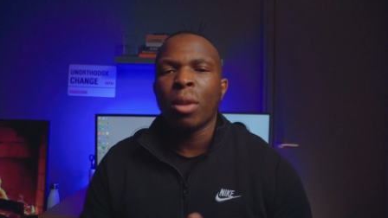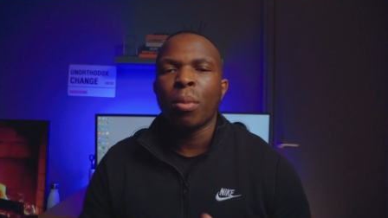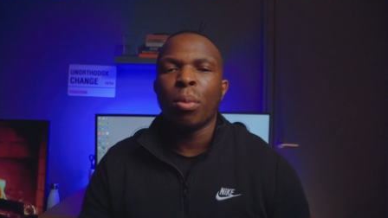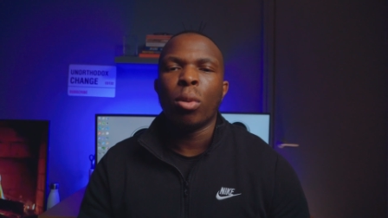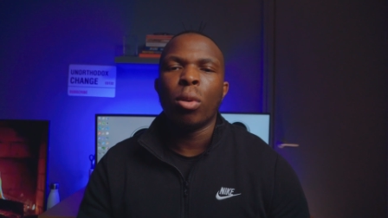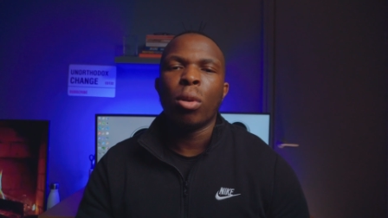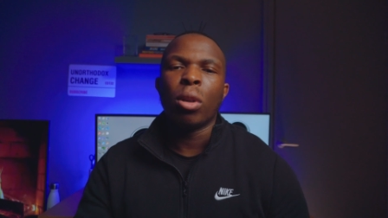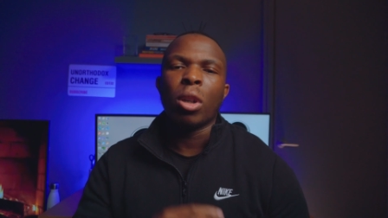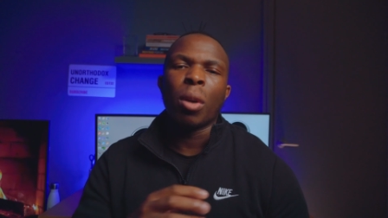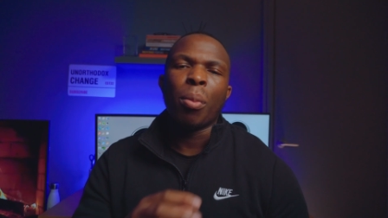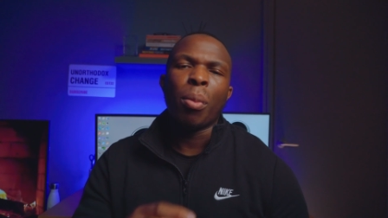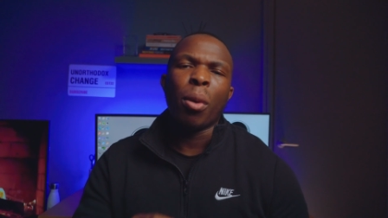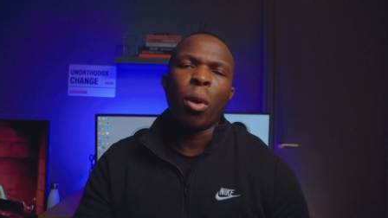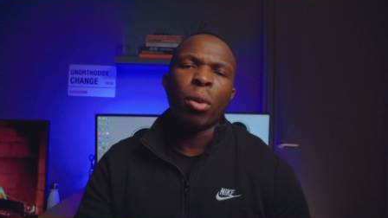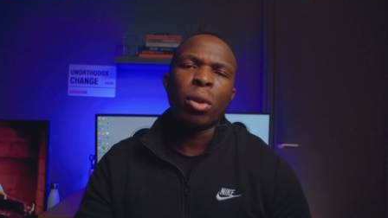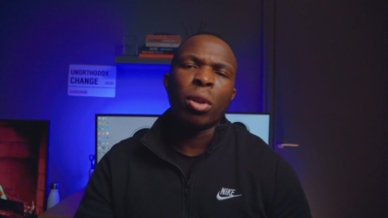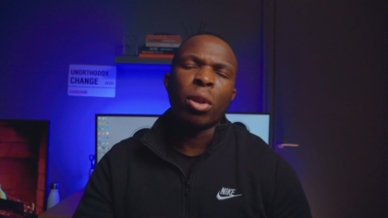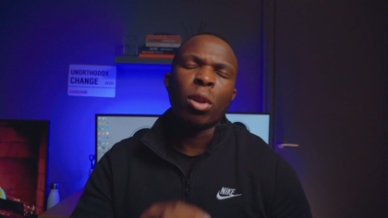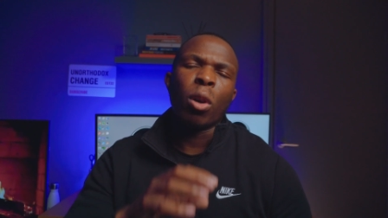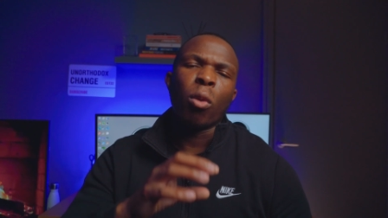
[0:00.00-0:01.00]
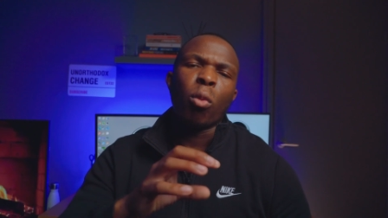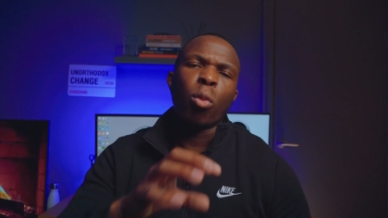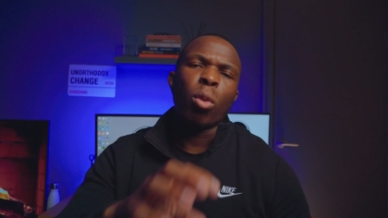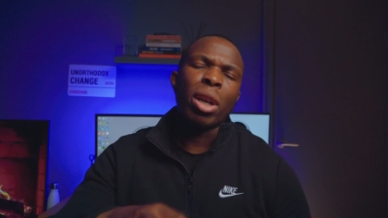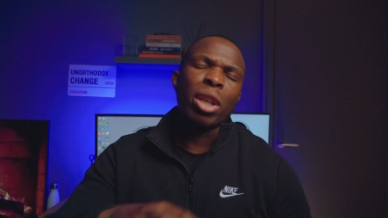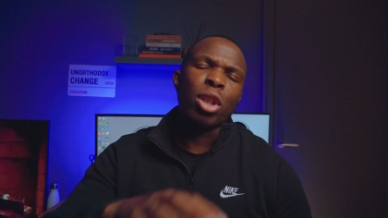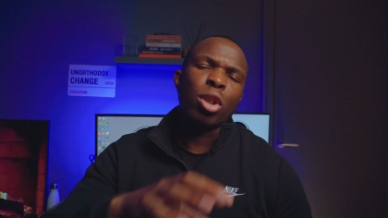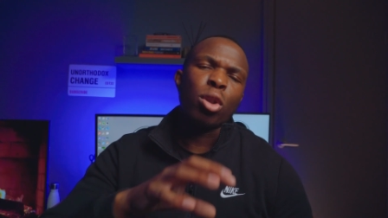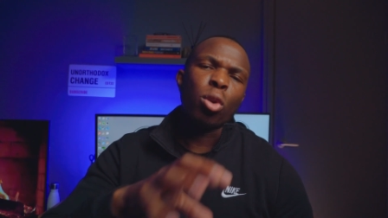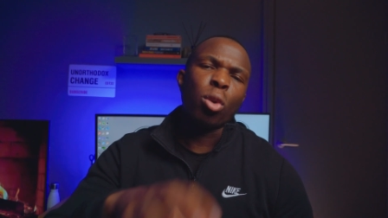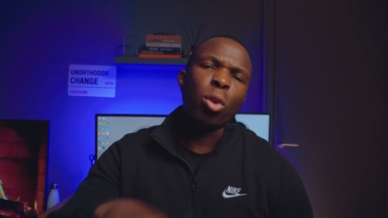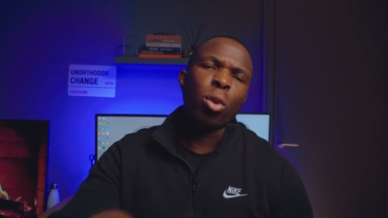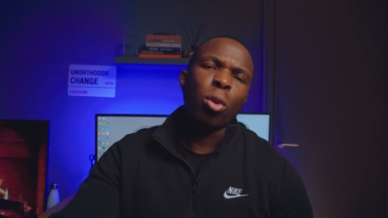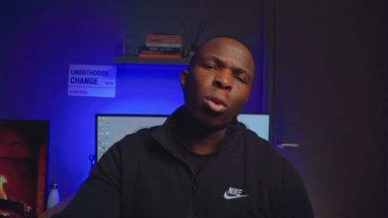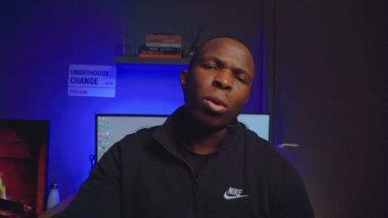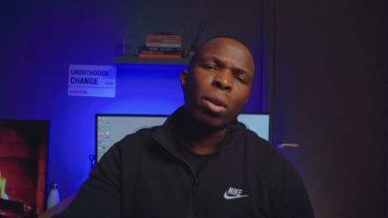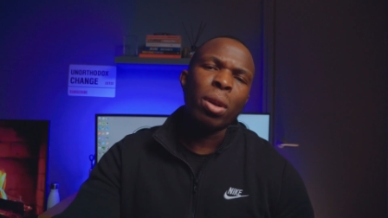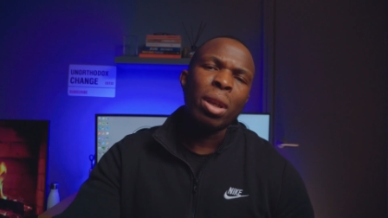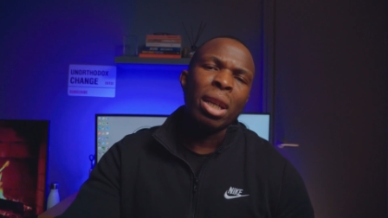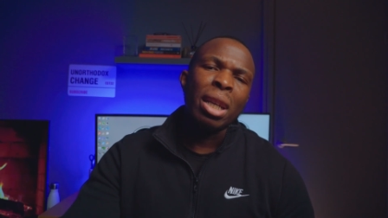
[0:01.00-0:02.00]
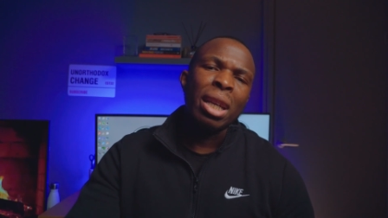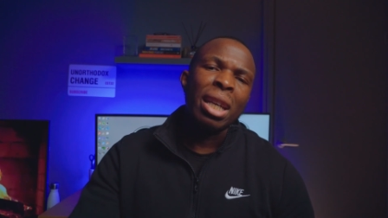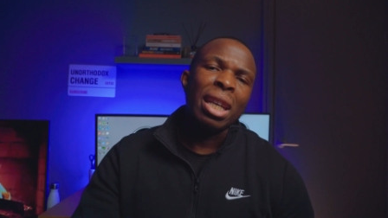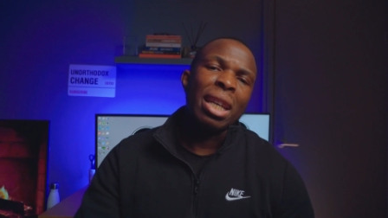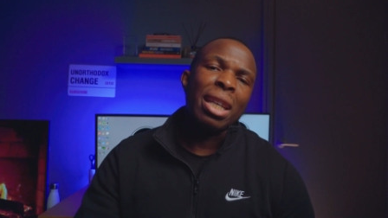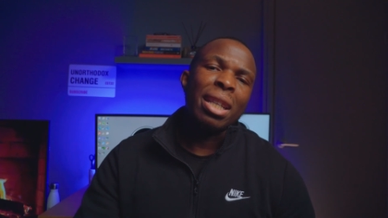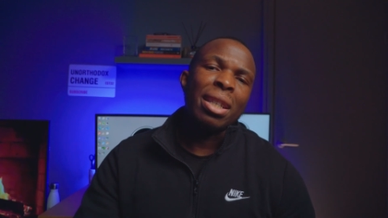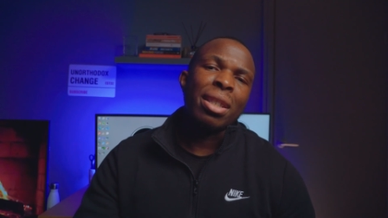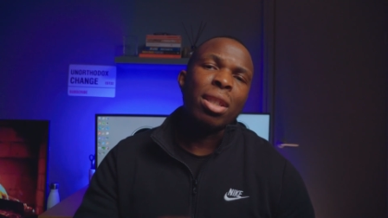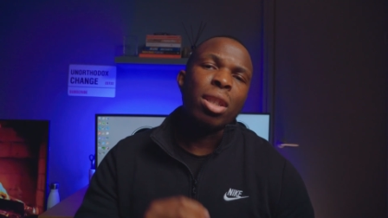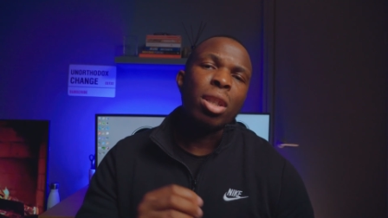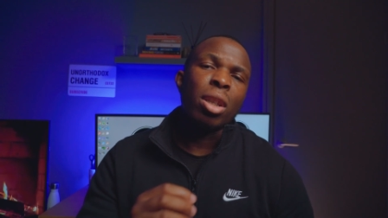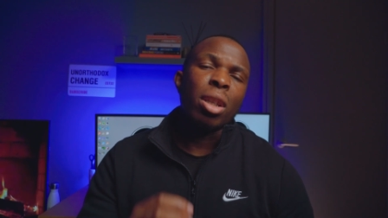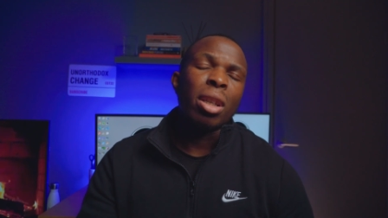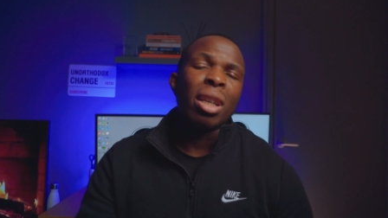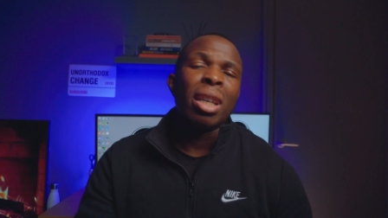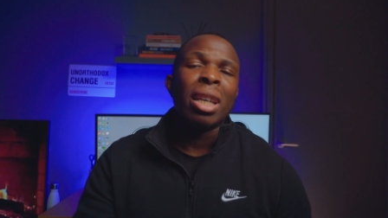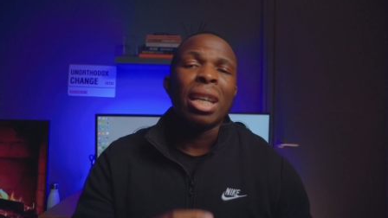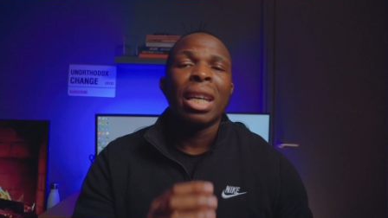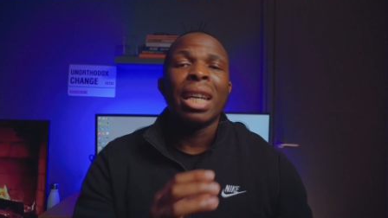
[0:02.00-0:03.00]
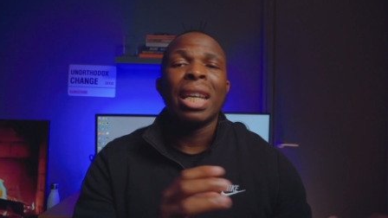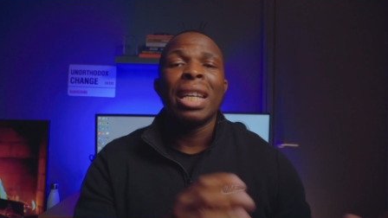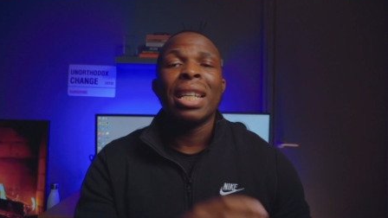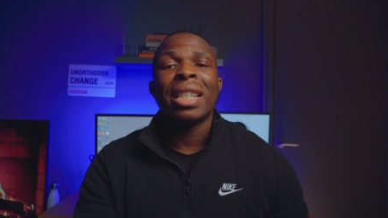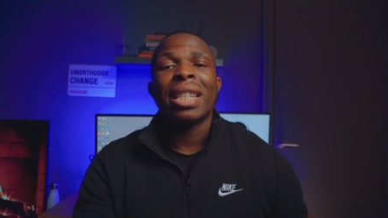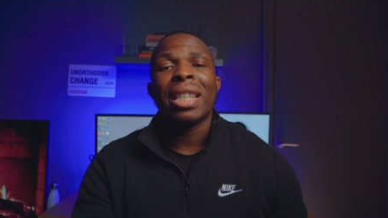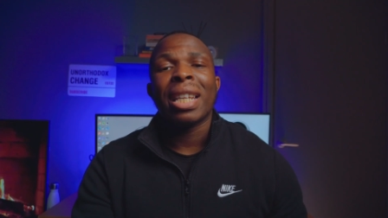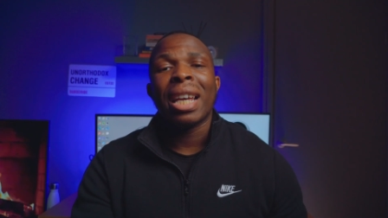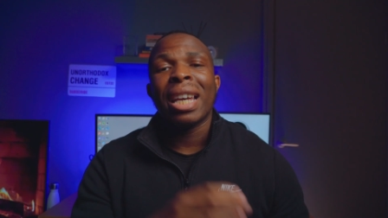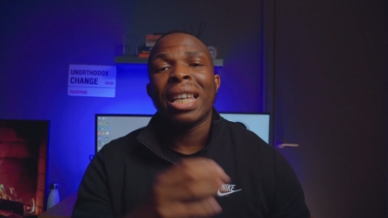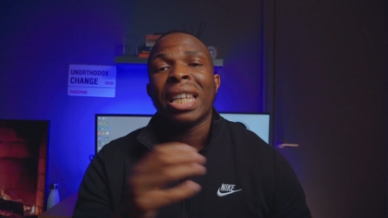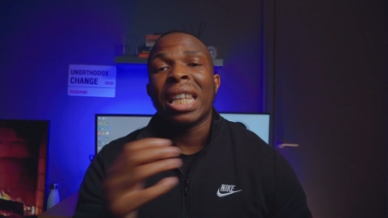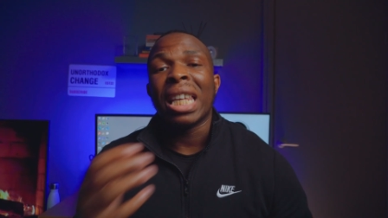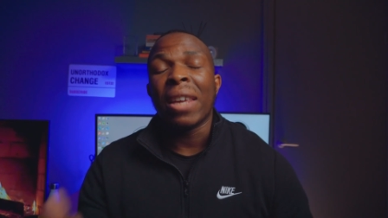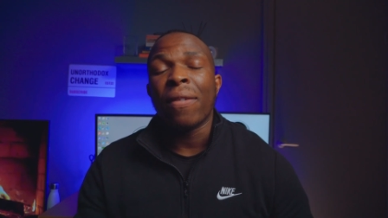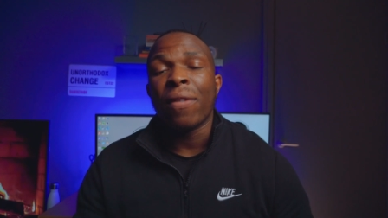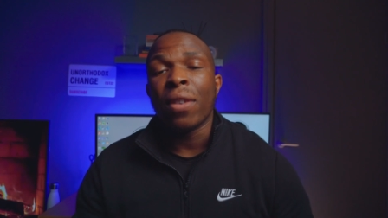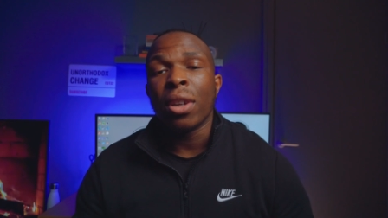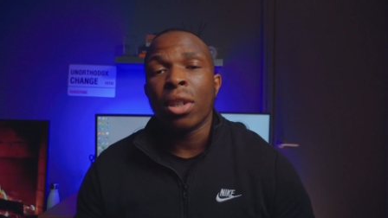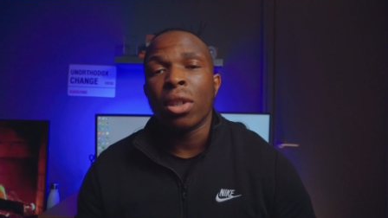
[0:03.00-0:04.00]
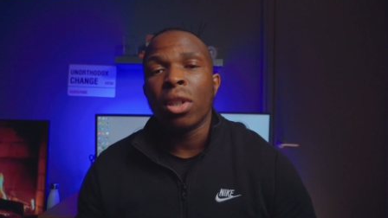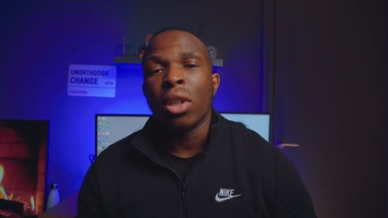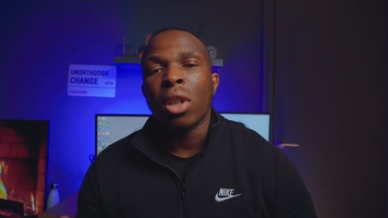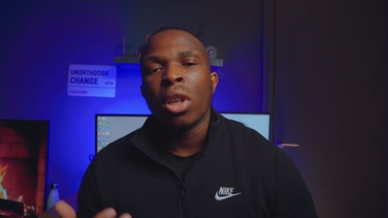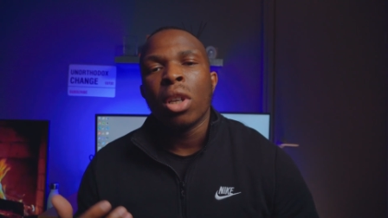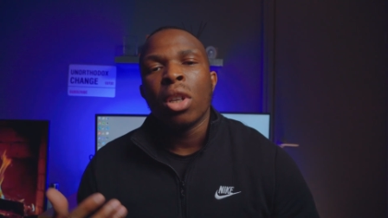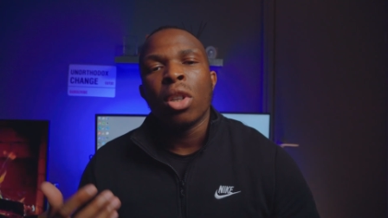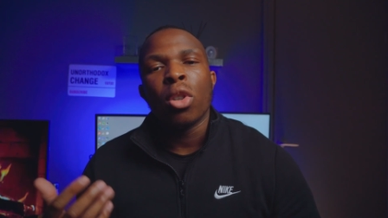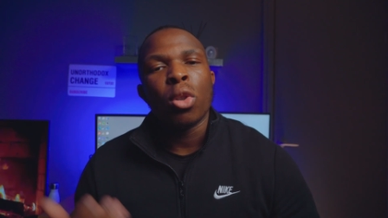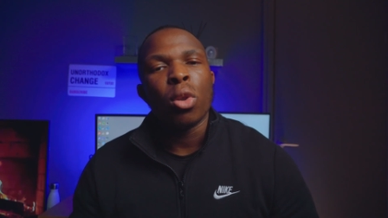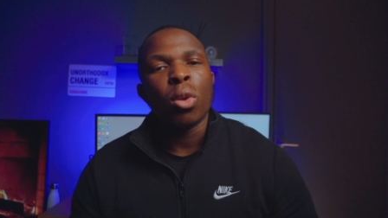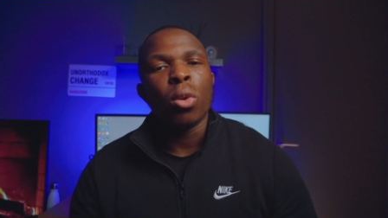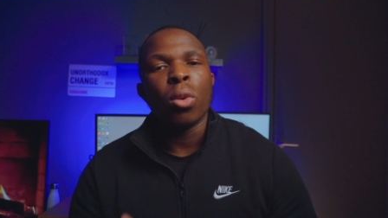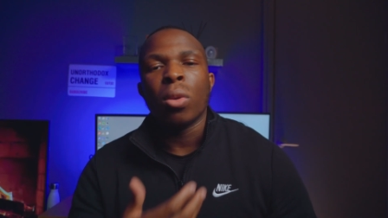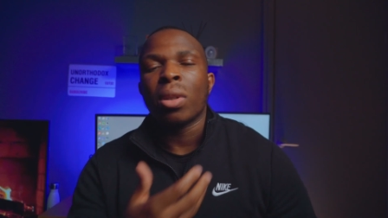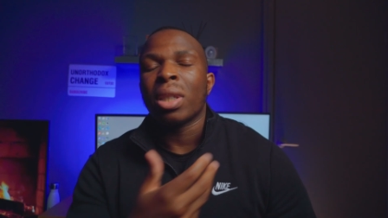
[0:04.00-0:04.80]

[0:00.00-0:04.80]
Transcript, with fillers: important component of what is taught is the insight given to